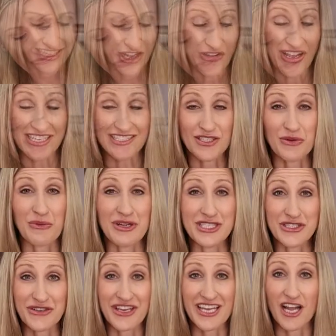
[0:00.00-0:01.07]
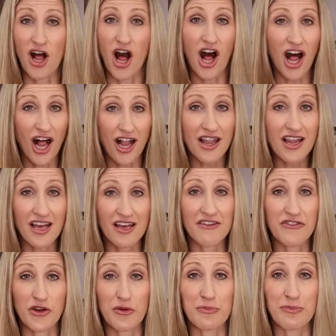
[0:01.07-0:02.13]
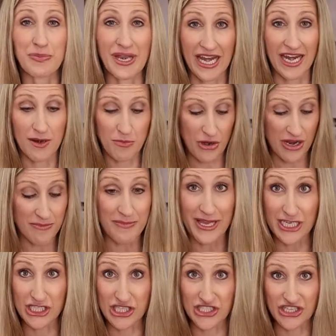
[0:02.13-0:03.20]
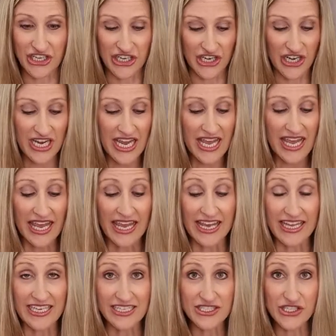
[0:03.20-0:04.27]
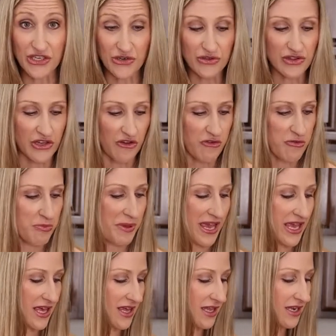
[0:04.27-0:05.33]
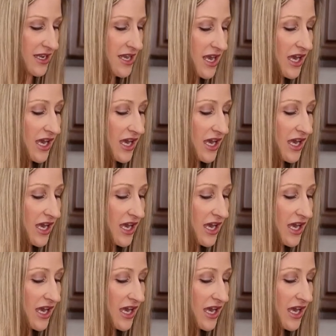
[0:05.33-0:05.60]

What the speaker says: Okay, so once you get all of your banana bread mixture into your loaf pan,